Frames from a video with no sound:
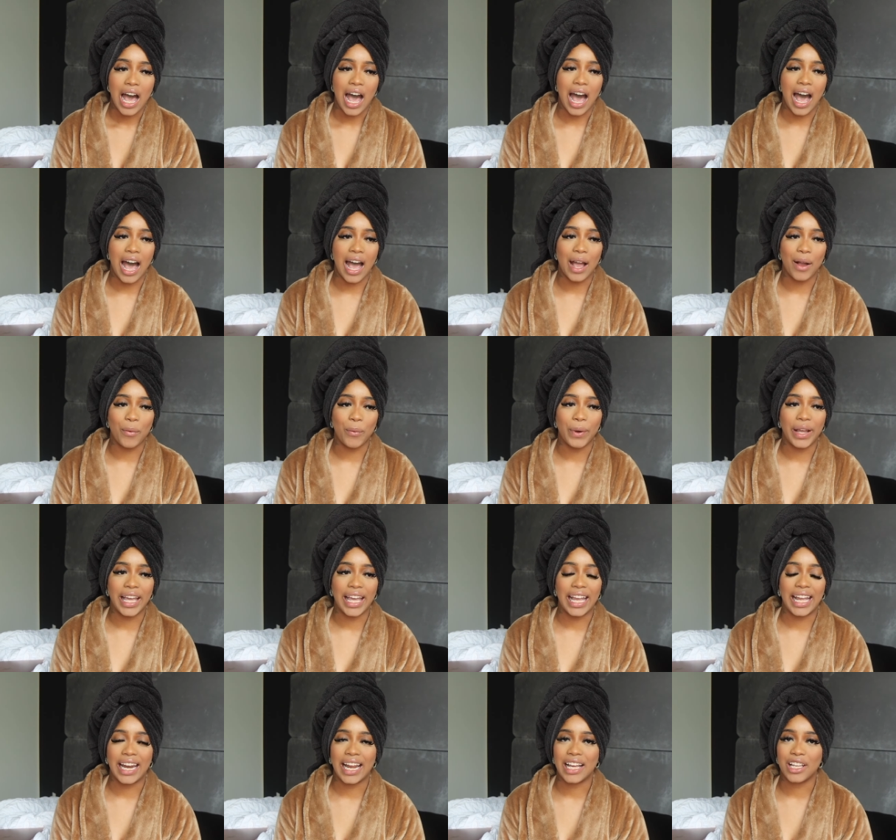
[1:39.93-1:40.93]
I
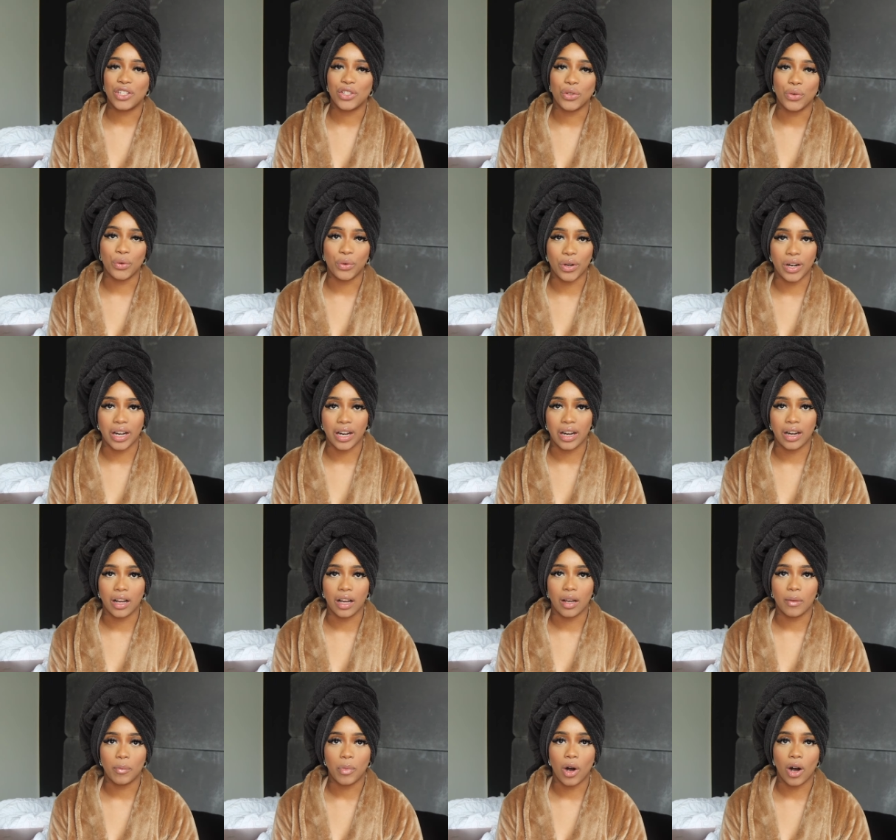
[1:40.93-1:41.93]
went and I toured
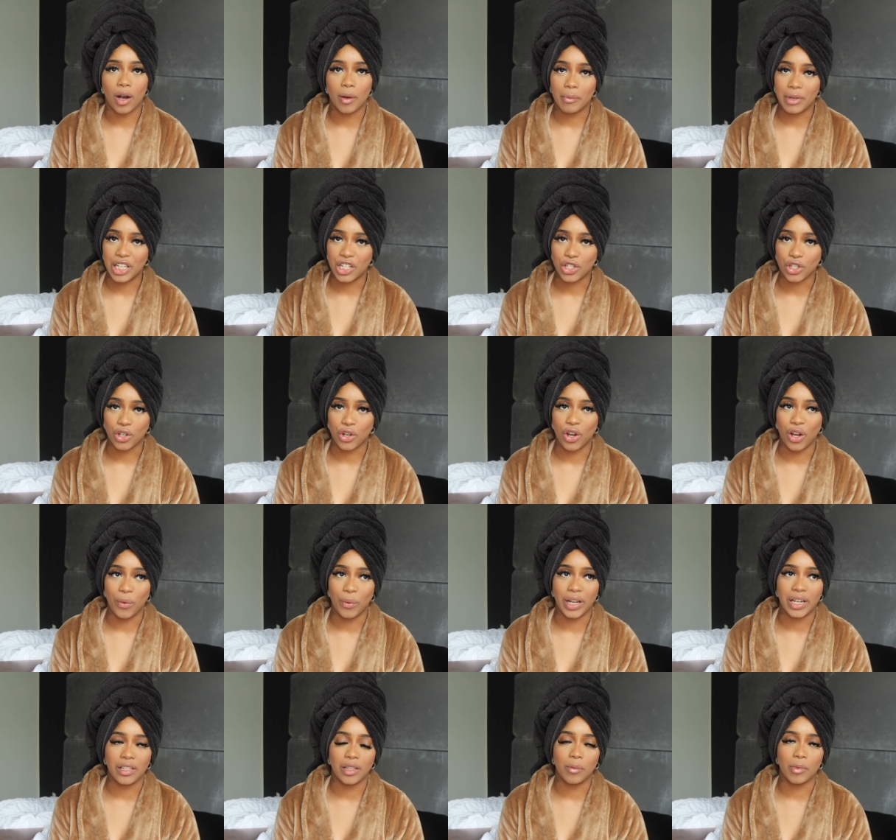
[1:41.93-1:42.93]
Paul Mitchell,
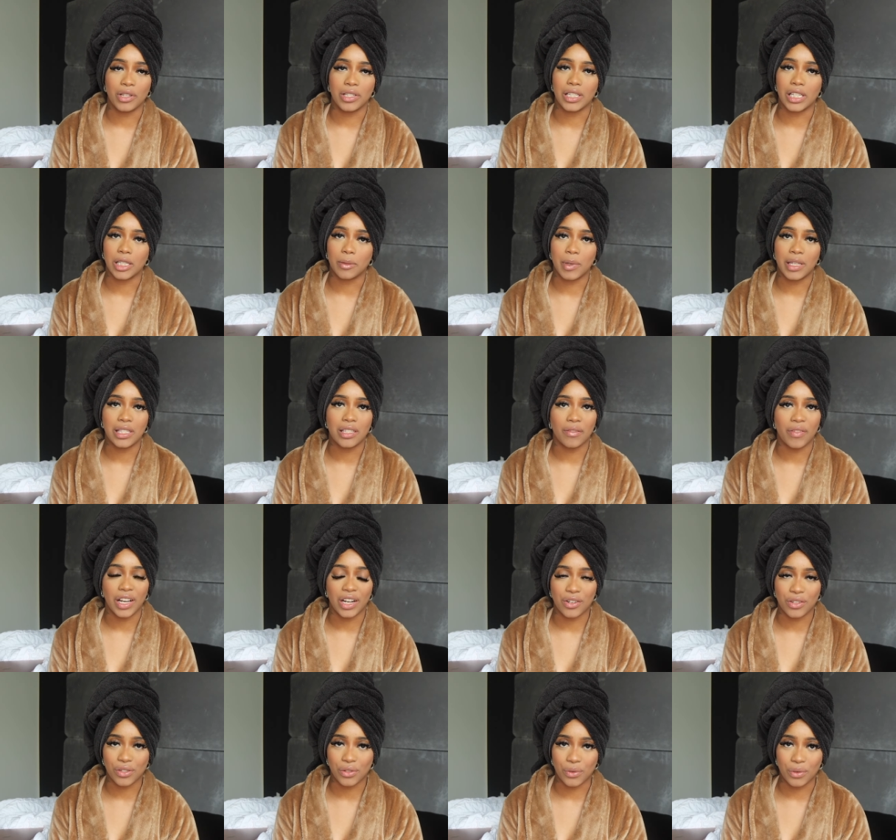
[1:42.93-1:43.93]
one of the most expensive
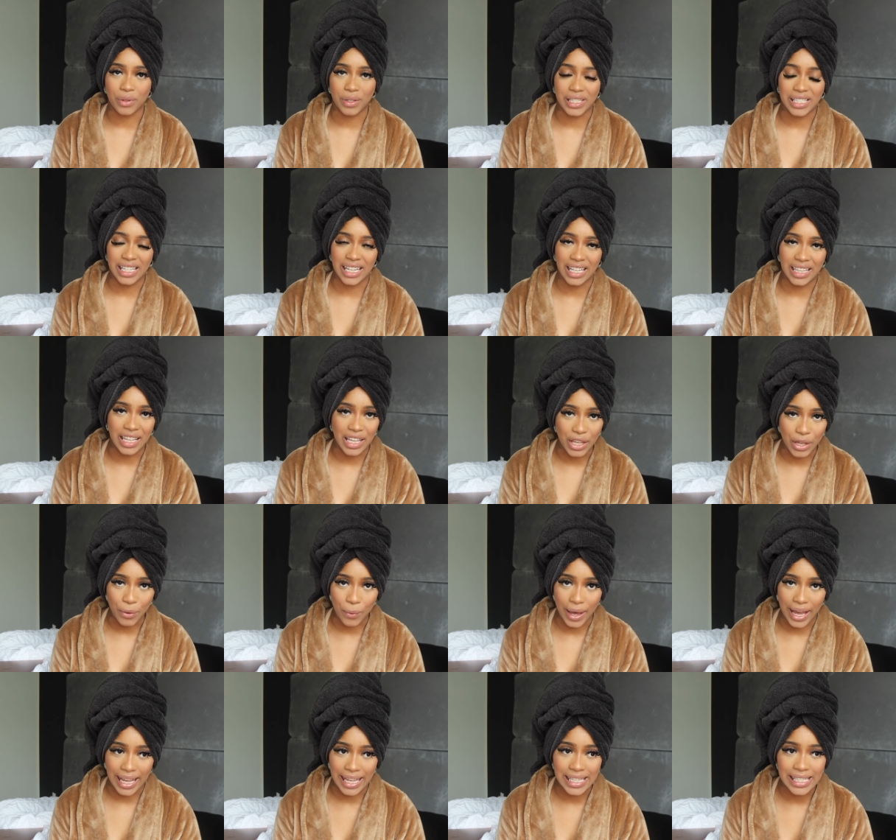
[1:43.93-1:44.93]
hair schools in the
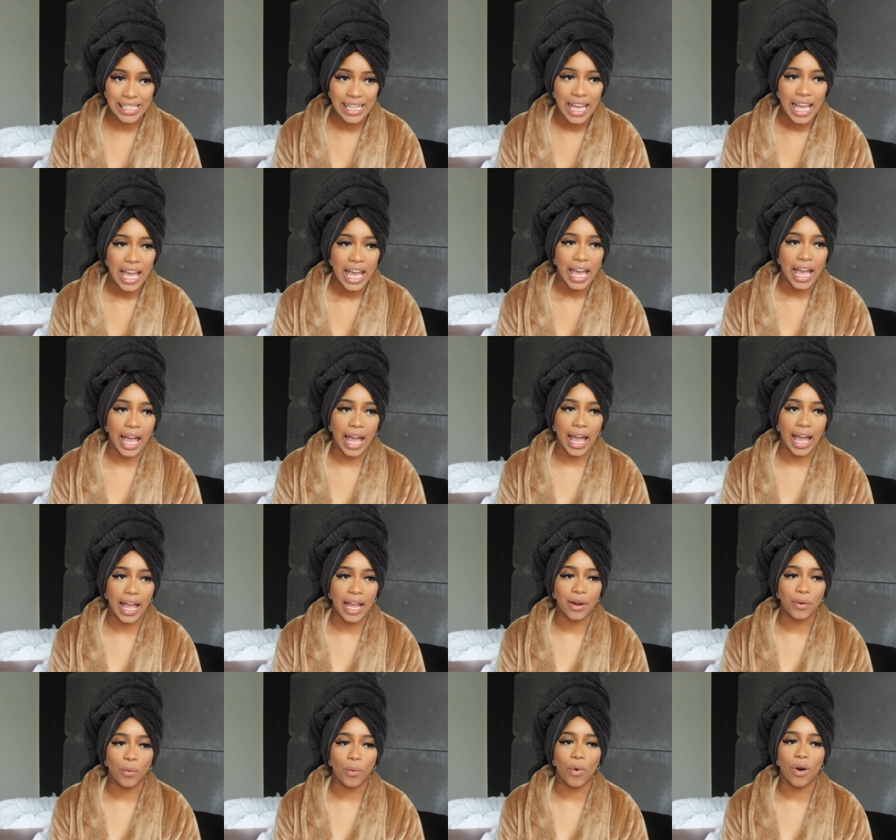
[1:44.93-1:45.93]
U S,
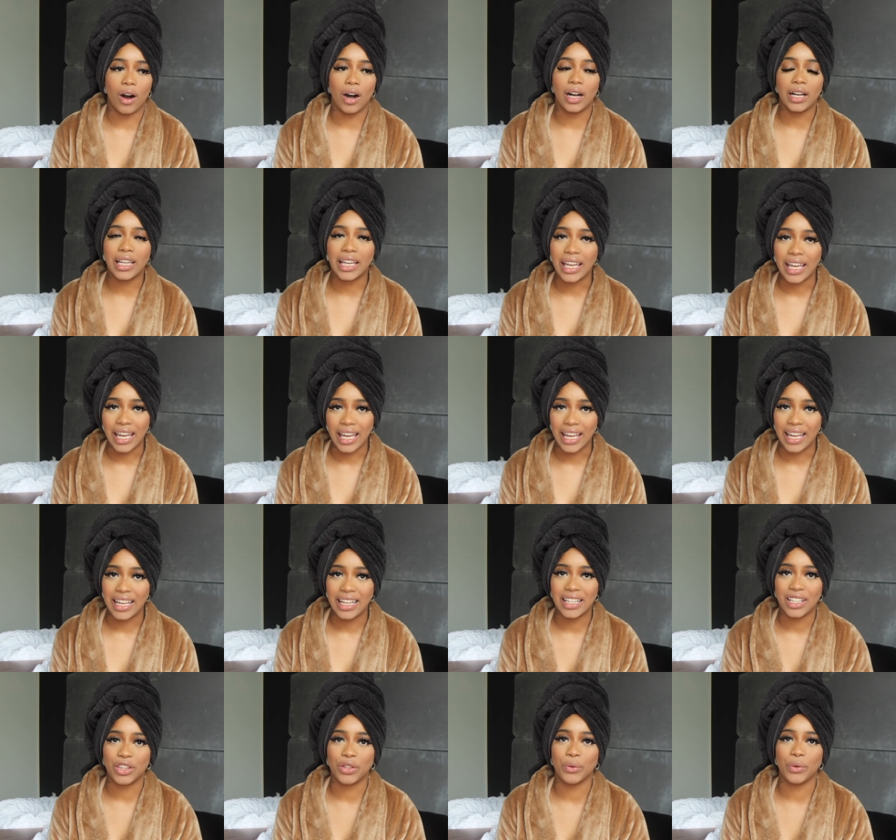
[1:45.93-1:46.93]
and walking
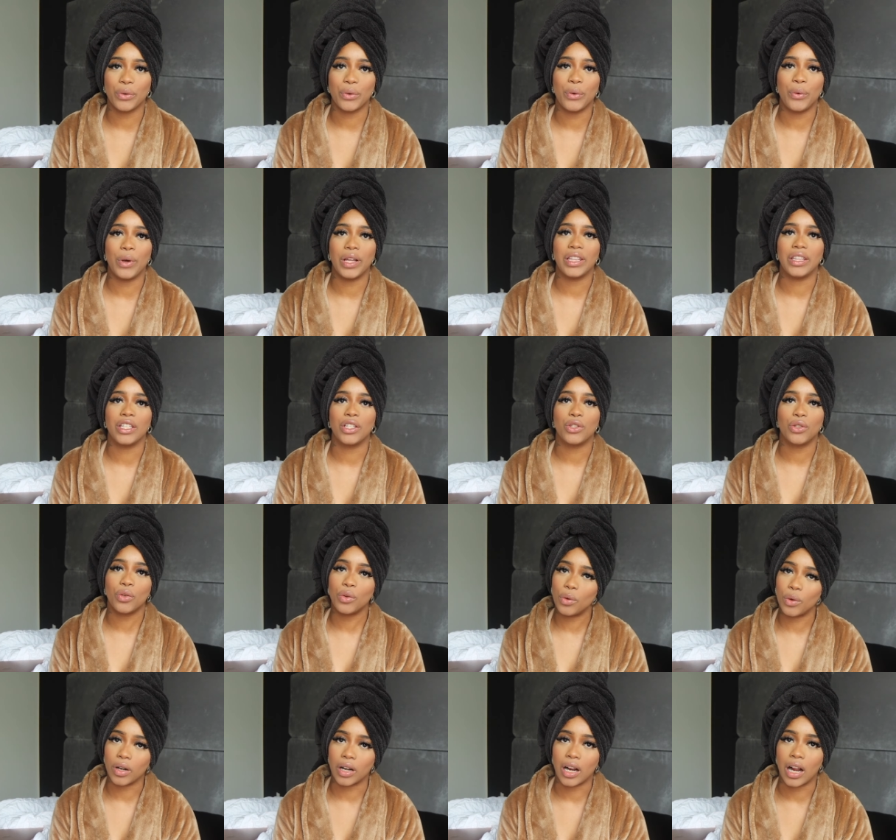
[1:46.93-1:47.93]
through the
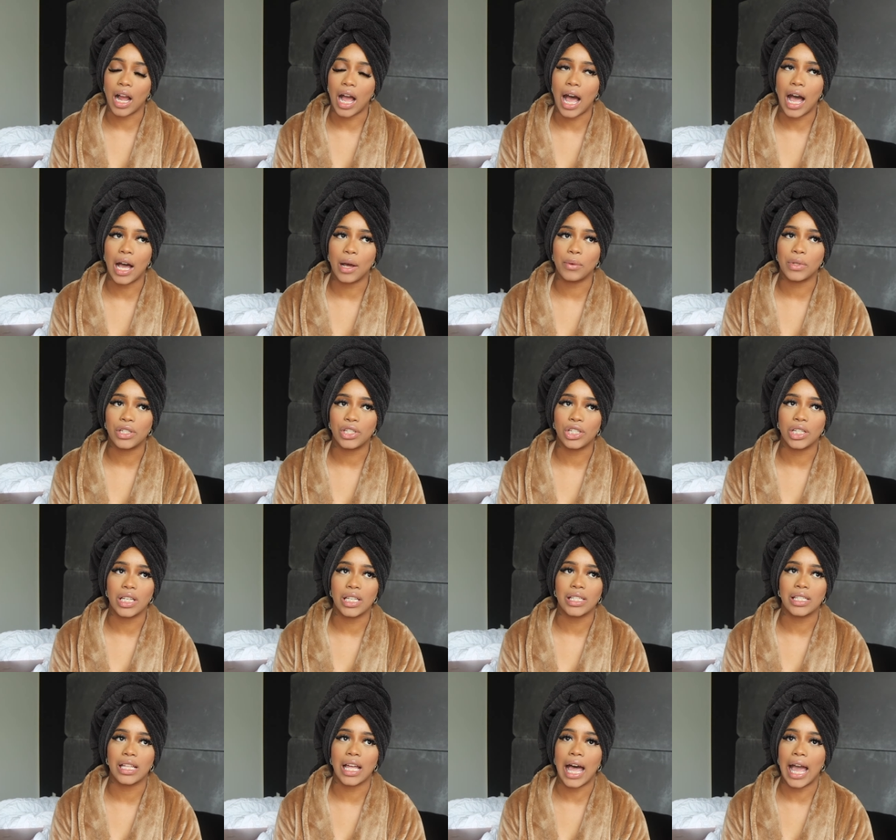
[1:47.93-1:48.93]
tour, I was
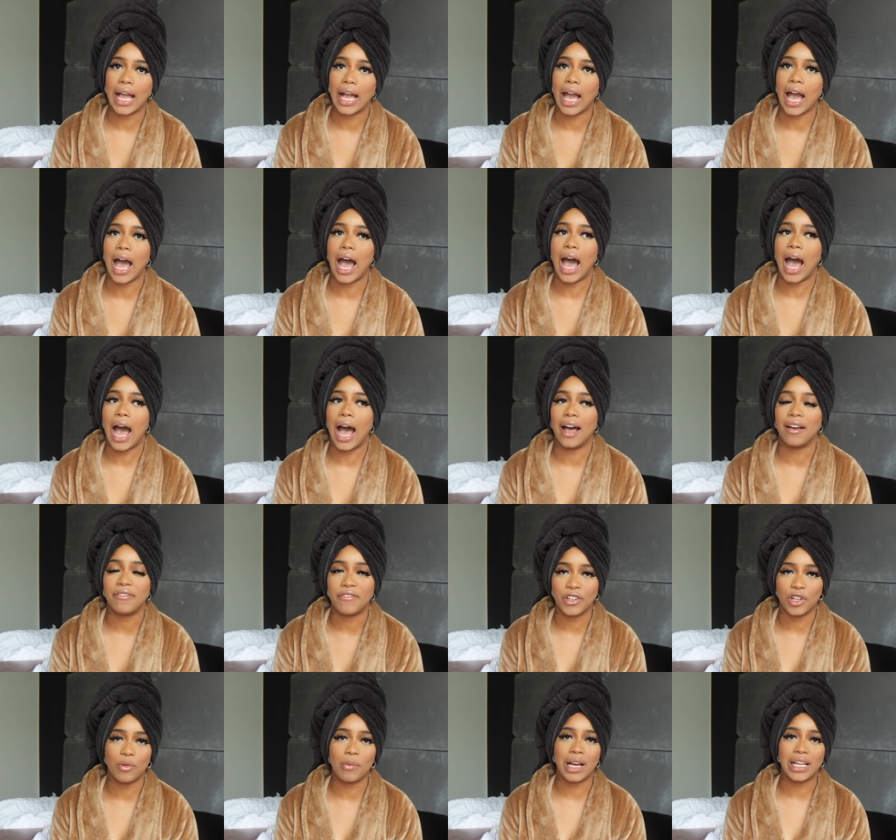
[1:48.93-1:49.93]
just like, I
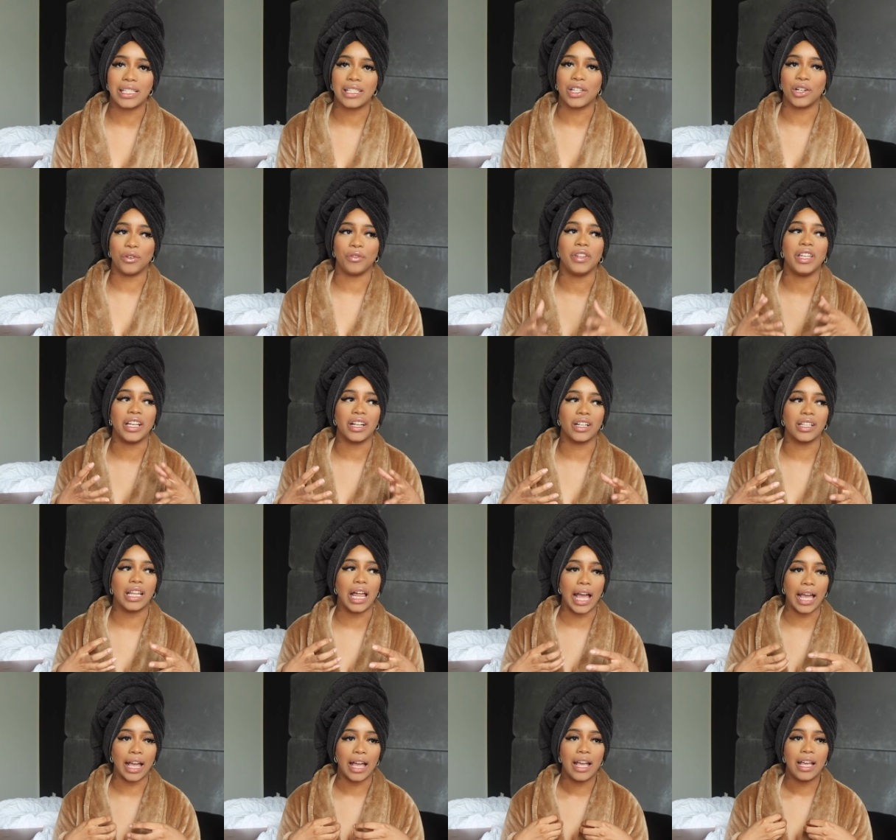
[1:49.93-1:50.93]
feel myself here.
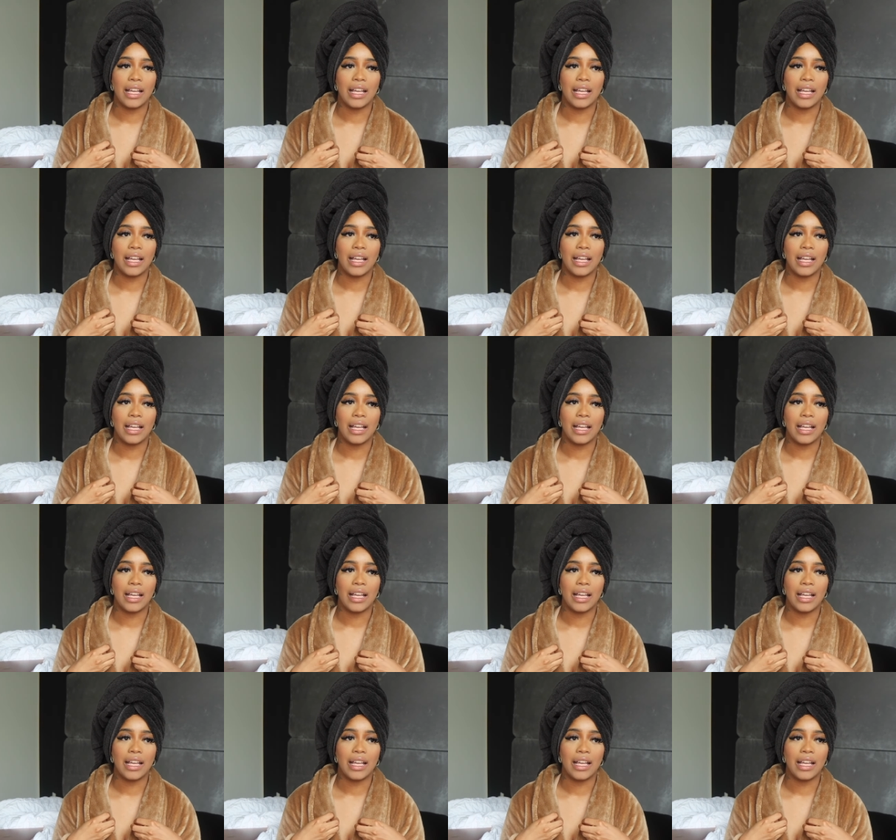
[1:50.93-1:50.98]
Like,